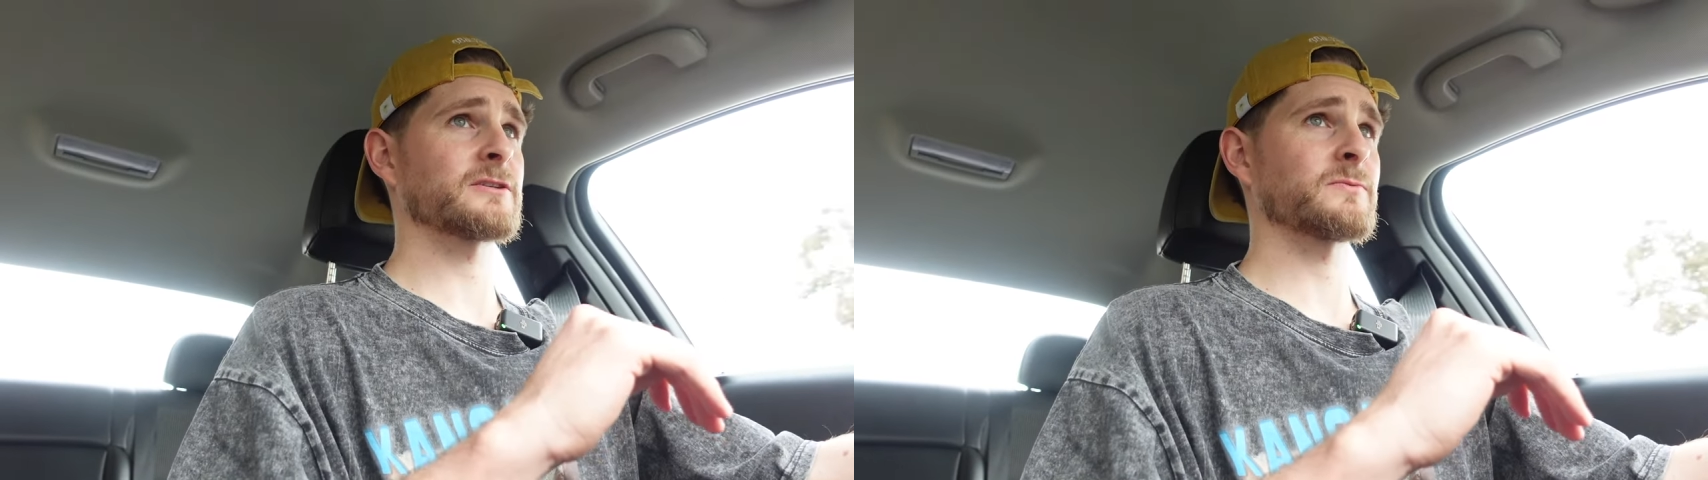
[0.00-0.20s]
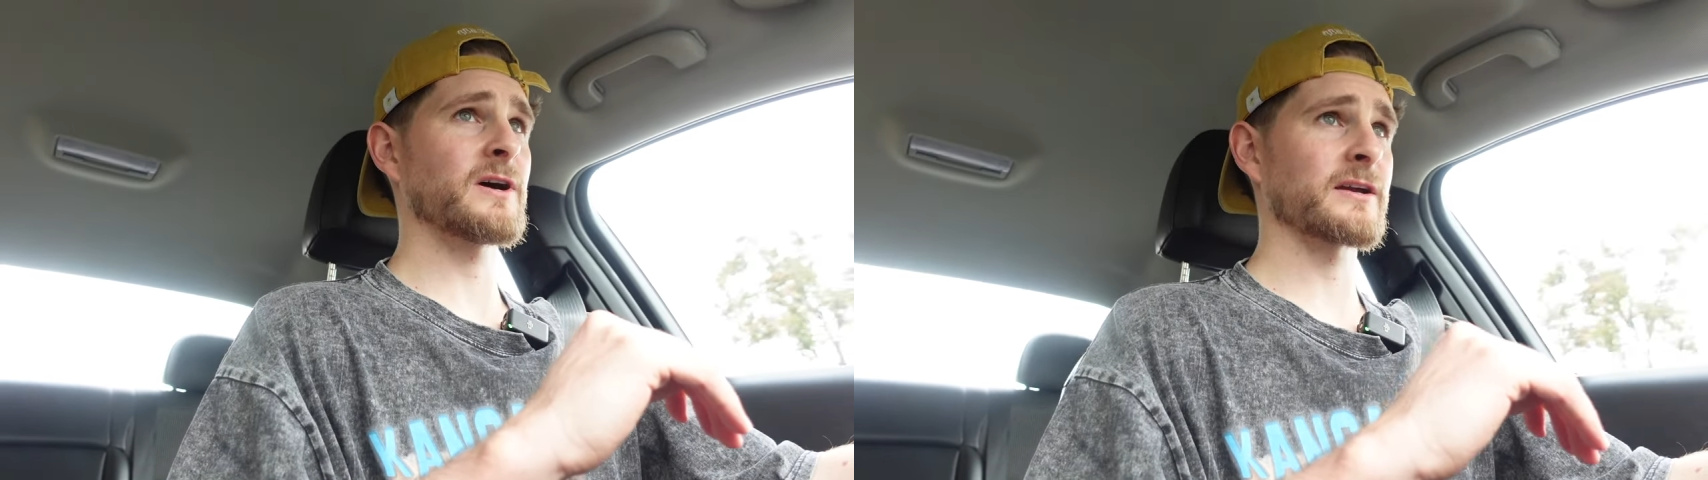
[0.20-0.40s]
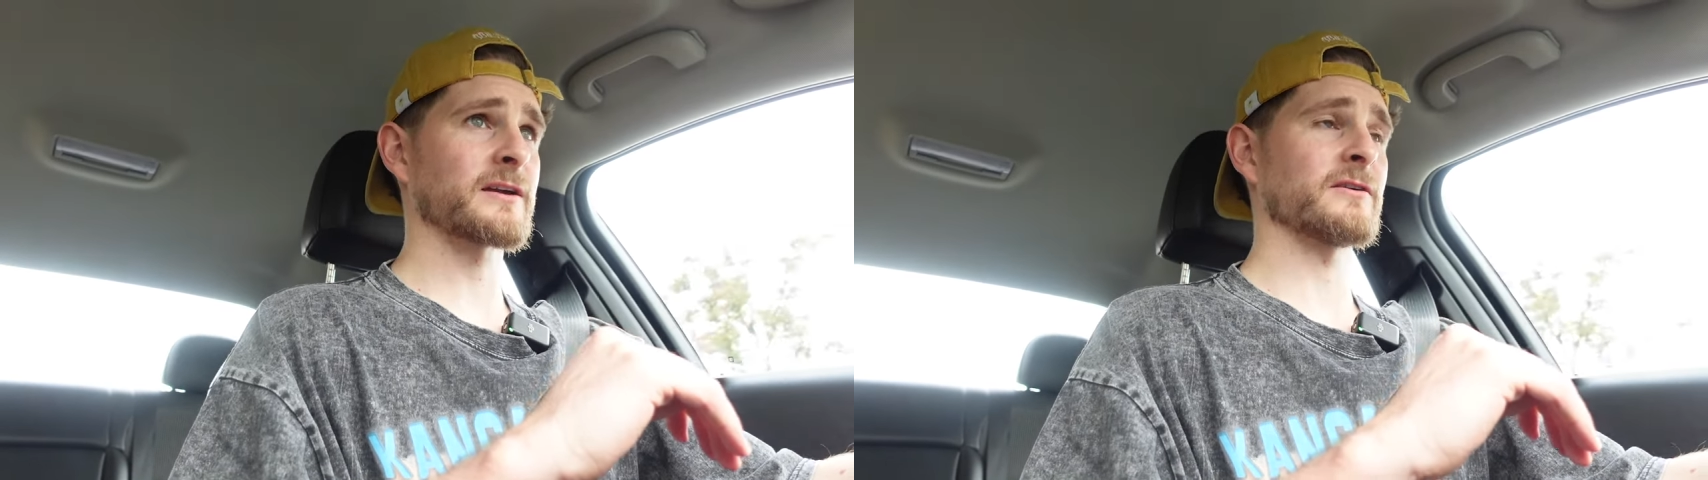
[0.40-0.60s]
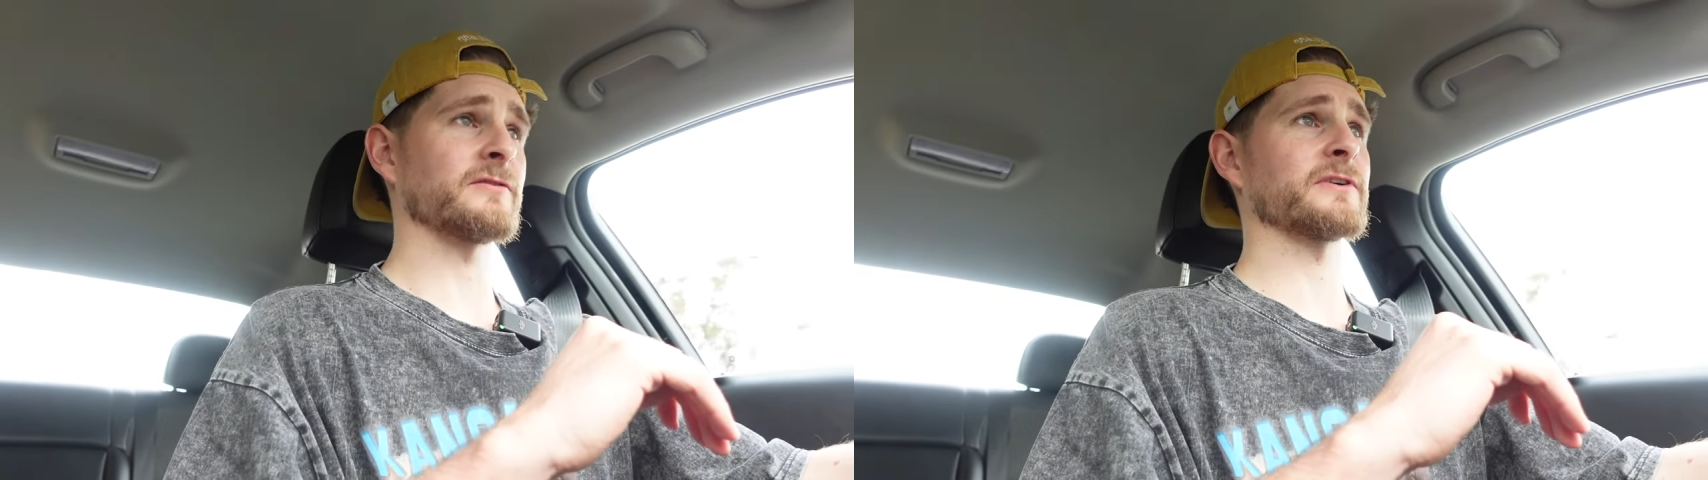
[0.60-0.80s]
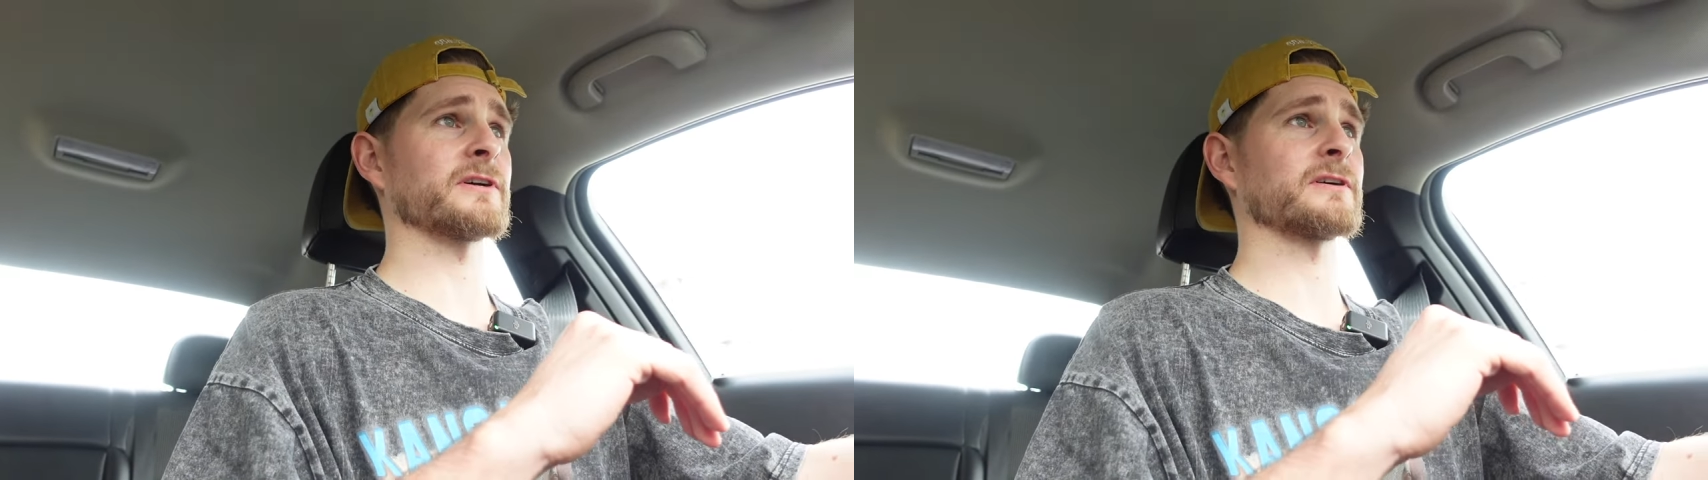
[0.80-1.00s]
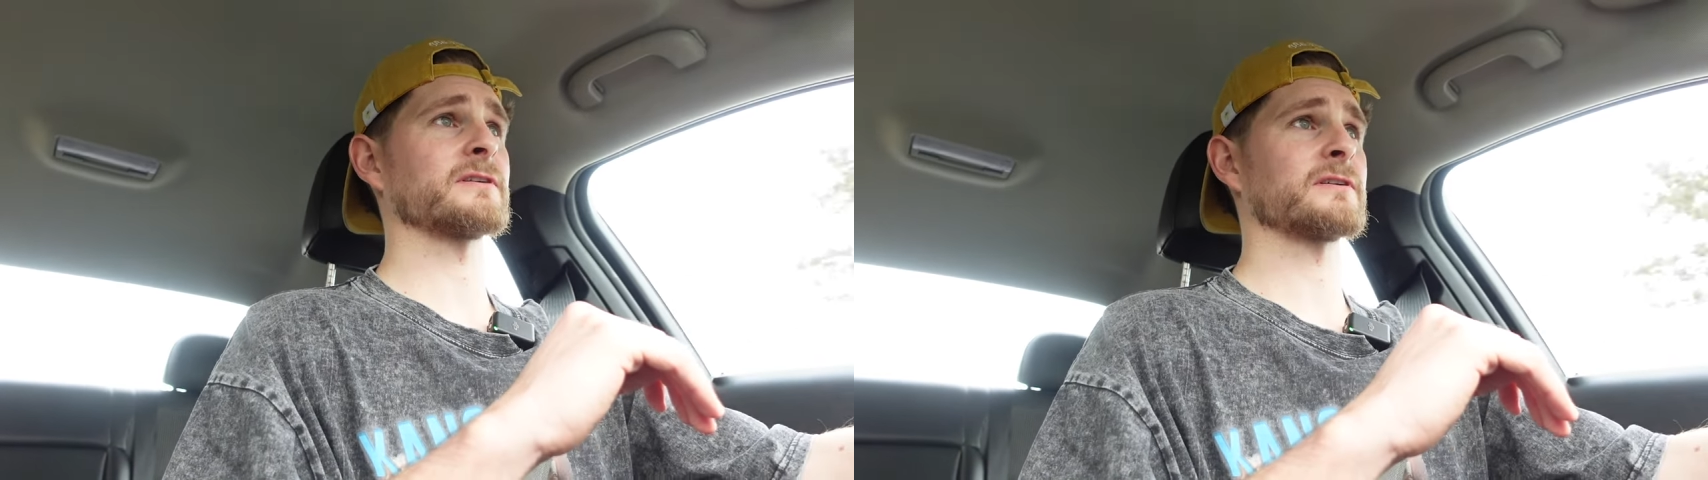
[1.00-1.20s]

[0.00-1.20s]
is what I can offer